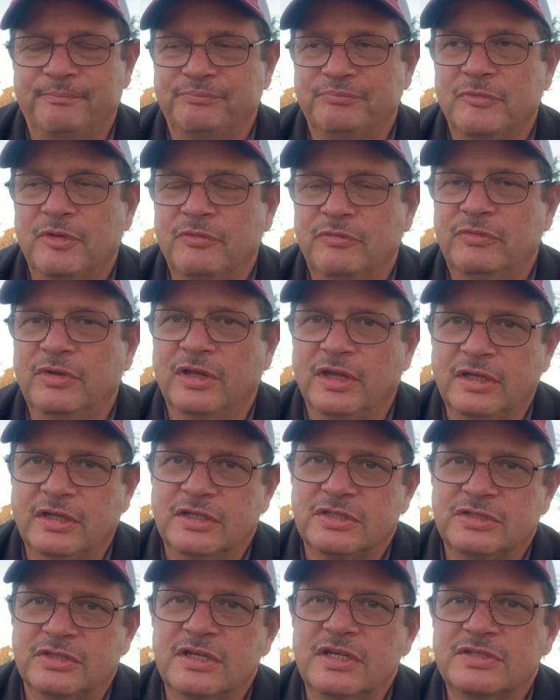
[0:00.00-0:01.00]
Really good
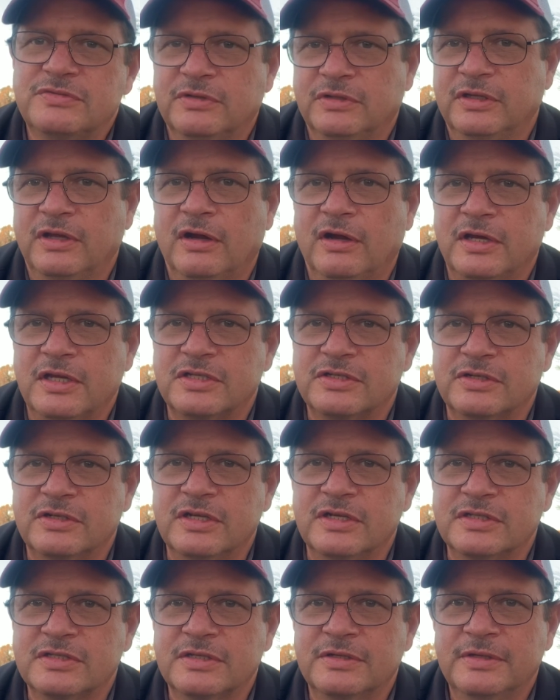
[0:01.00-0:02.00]
trees, really hardy
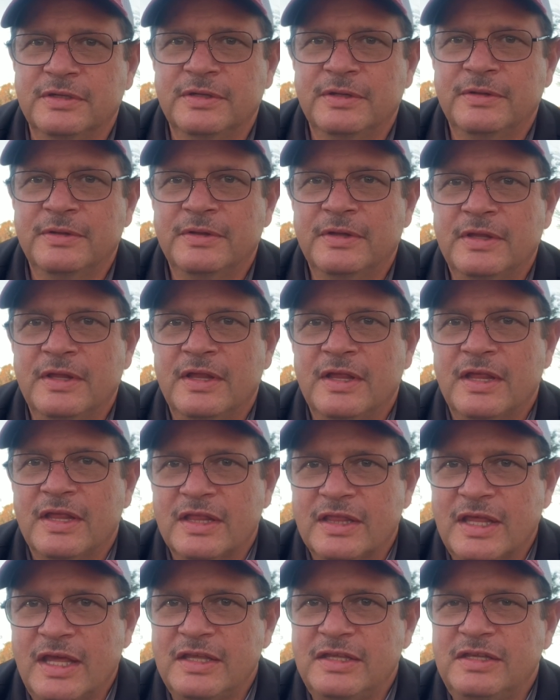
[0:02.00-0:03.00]
trees.
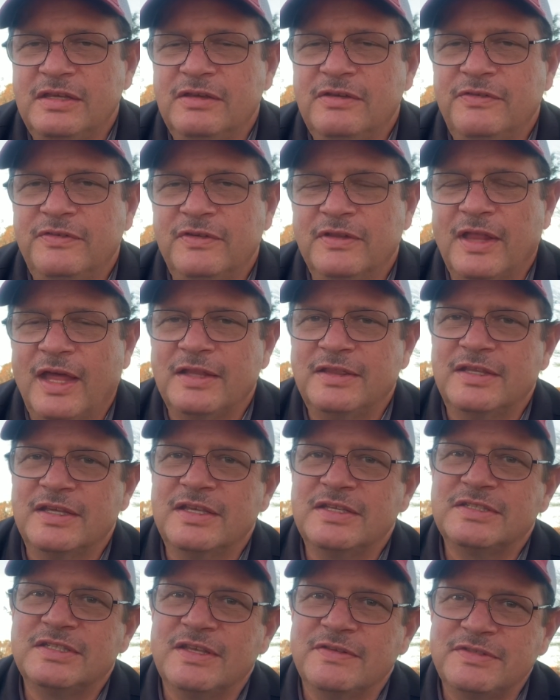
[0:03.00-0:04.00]
Thank you. If you like this,
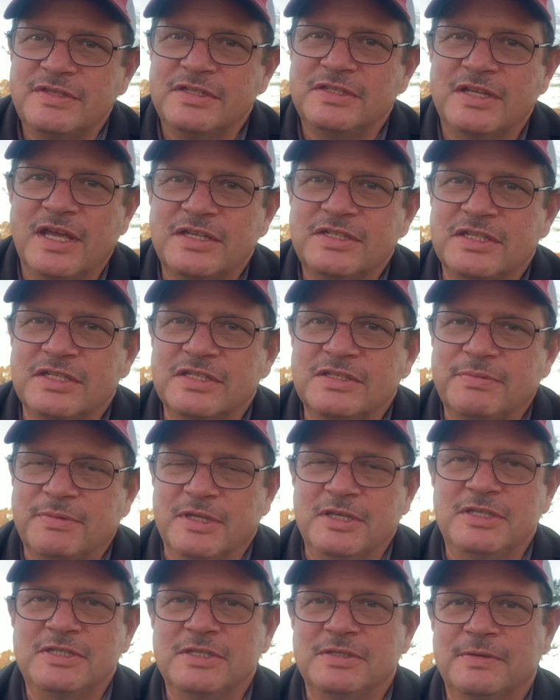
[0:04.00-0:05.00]
give suggestions,
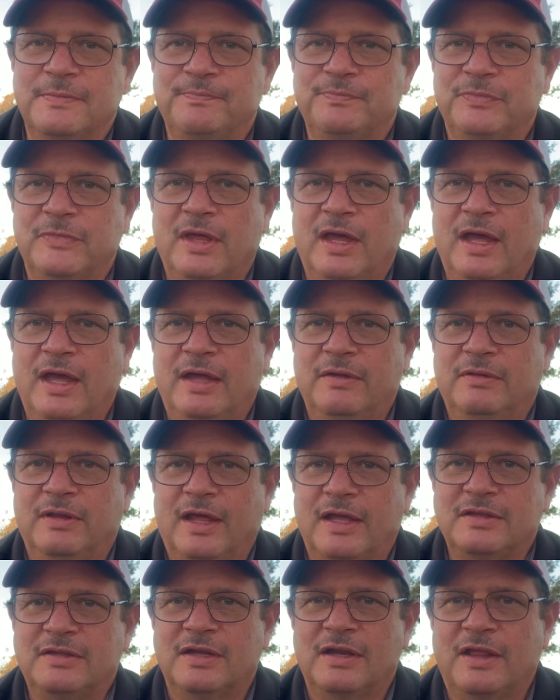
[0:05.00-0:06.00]
please. I'd
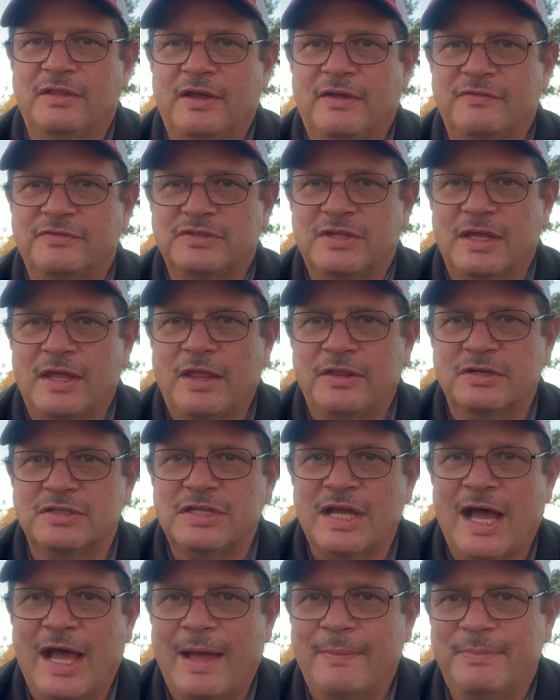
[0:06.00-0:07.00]
like to have other
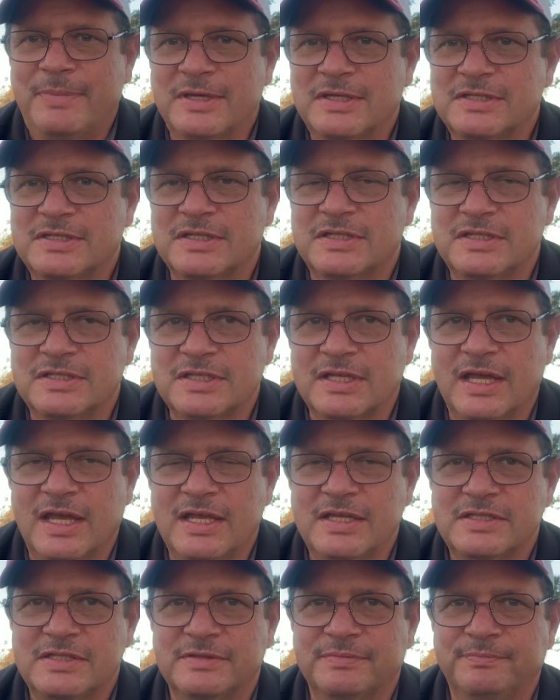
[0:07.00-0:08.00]
topics to
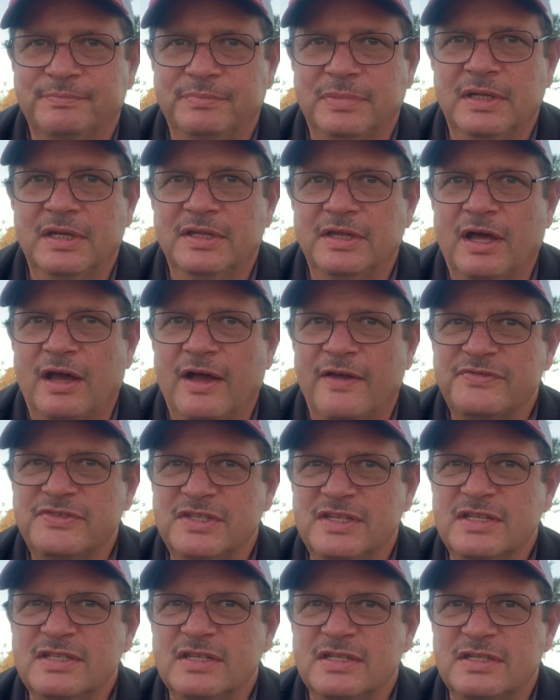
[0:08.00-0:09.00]
discuss. being in the off
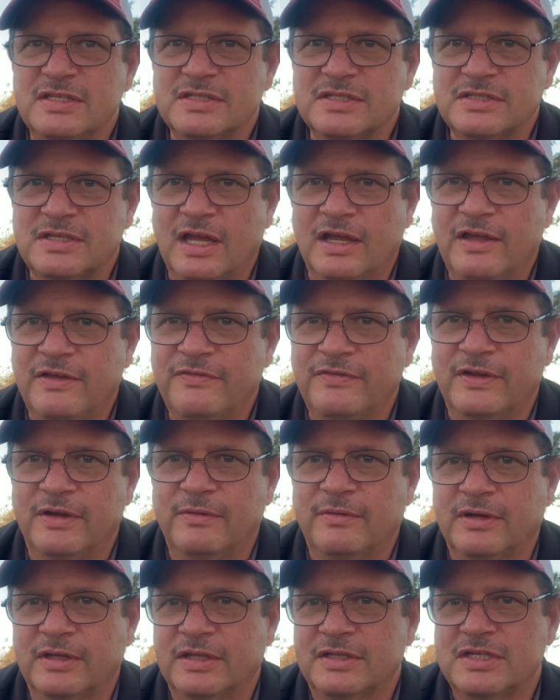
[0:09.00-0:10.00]
season, it's tough, and I
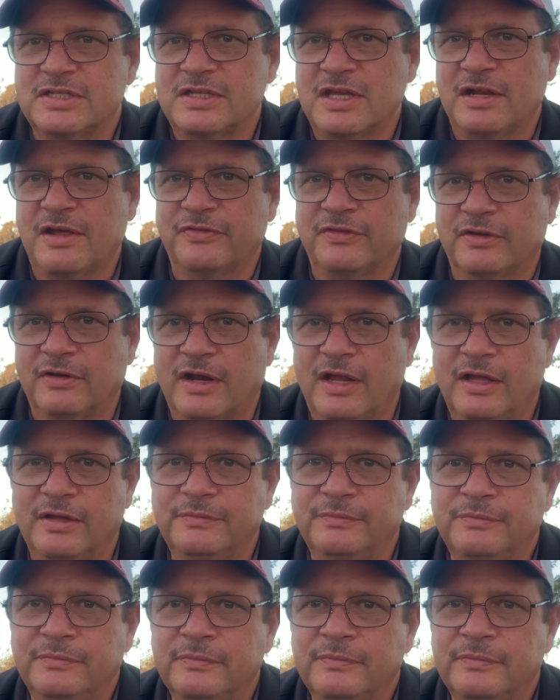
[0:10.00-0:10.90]
want to get this channel off the ground.